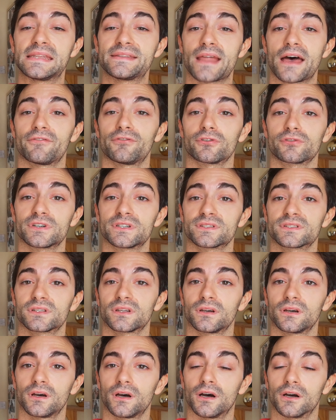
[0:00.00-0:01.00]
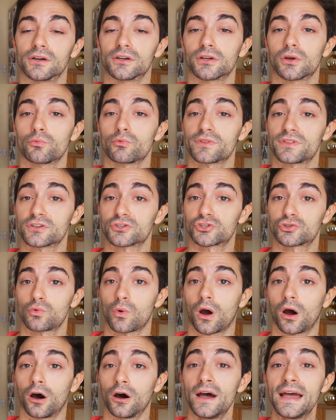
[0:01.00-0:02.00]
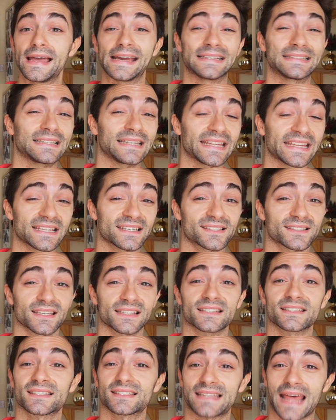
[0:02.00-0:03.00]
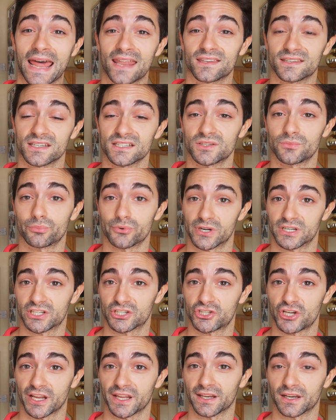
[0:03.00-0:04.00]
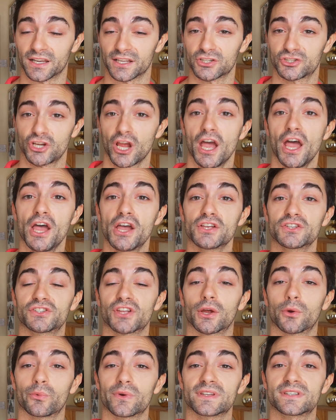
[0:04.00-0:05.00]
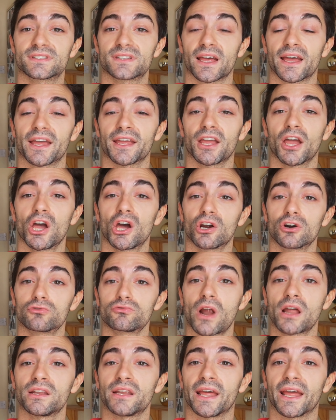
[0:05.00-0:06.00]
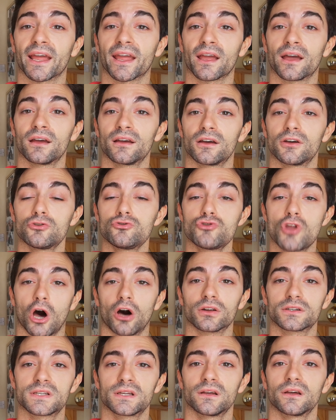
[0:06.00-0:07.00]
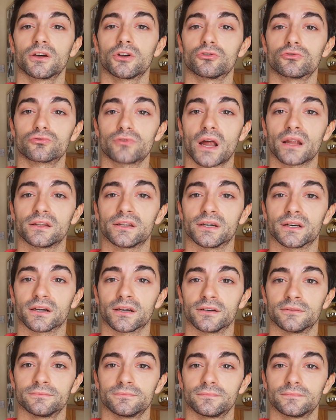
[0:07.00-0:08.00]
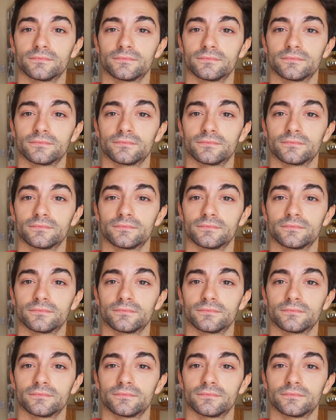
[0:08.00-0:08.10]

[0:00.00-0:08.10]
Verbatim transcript: never as ung with a schwa, at least in standard British English. So we say running, not running.